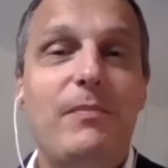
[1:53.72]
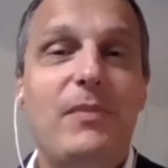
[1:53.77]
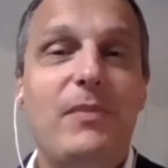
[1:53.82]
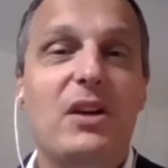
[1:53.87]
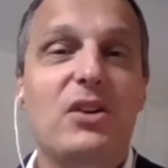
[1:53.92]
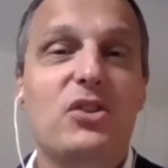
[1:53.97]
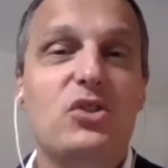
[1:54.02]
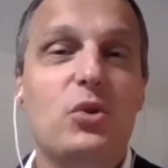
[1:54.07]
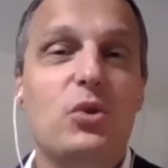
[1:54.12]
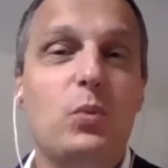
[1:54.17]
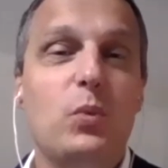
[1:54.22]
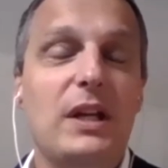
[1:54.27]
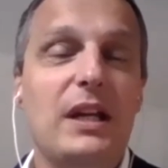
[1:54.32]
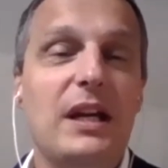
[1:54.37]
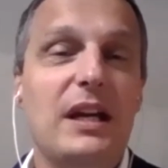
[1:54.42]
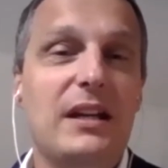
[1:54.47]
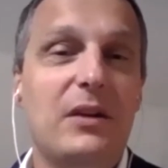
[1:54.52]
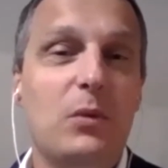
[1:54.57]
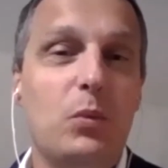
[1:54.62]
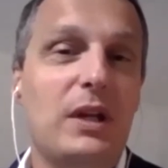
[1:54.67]
So we
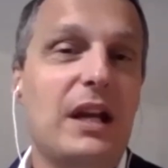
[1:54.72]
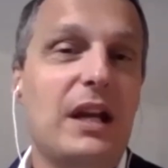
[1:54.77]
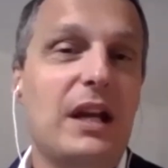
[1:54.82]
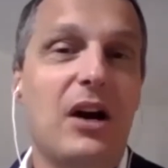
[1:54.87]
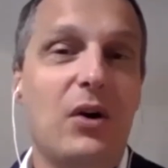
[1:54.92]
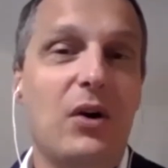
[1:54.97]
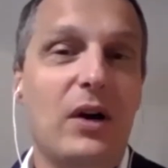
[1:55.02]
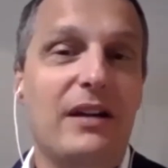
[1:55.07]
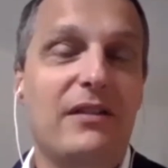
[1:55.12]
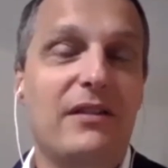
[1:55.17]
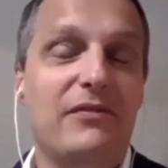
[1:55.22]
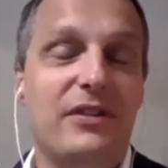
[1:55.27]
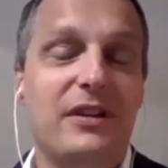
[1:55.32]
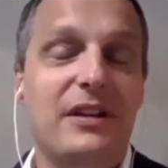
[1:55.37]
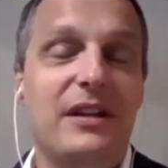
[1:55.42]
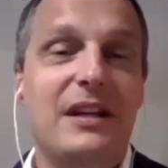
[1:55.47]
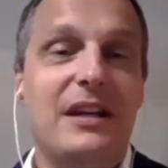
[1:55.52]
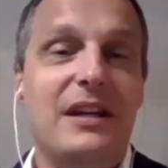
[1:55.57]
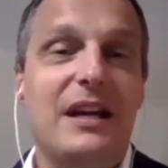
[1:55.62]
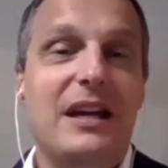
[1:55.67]
now have
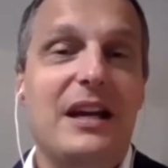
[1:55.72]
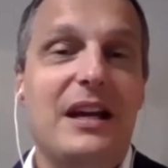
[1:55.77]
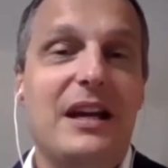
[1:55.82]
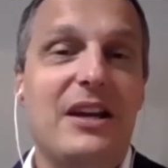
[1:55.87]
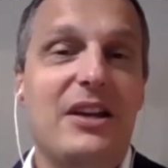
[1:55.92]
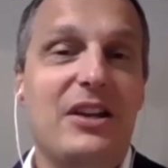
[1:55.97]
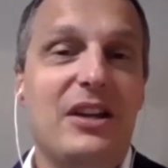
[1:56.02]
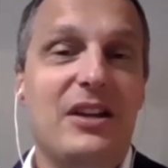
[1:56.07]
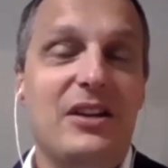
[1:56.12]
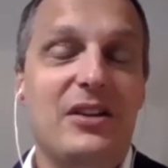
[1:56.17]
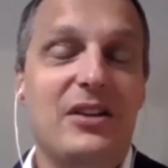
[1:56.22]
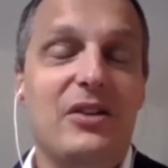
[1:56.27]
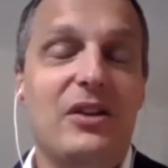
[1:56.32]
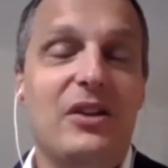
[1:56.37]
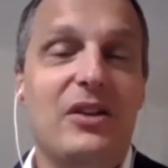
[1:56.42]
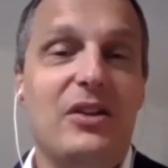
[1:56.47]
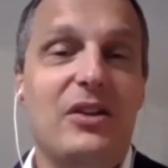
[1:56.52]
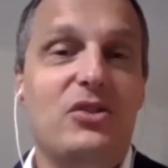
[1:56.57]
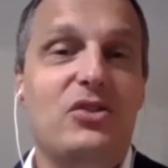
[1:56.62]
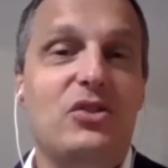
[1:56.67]
a
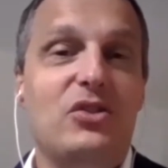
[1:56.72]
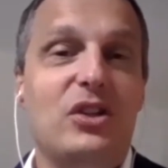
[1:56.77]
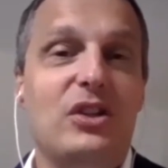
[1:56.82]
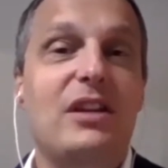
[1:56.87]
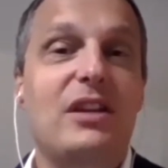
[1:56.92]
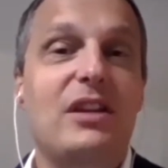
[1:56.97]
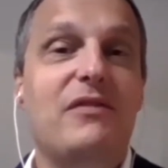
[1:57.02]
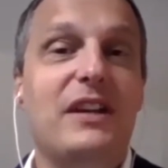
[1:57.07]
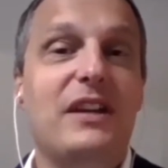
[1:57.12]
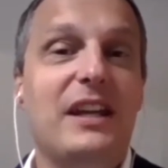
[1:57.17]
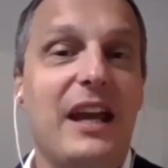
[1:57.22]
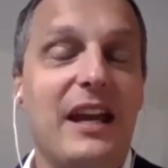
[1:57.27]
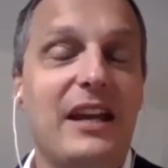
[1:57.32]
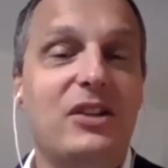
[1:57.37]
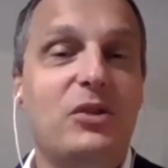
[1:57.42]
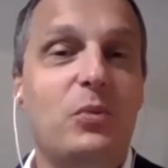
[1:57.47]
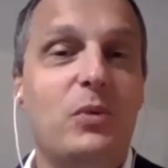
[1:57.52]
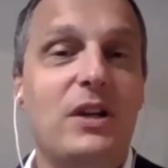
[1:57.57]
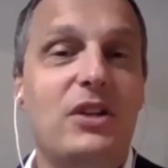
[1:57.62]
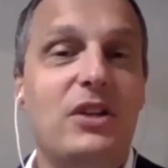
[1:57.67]
certificate
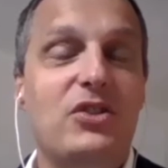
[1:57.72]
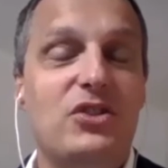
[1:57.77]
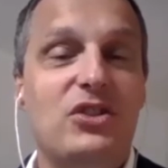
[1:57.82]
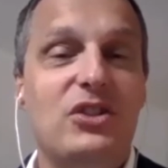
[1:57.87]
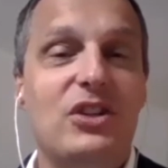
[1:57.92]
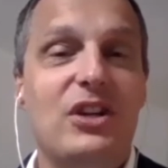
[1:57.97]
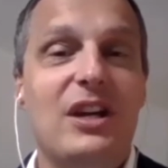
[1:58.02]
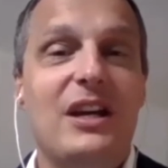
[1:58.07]
which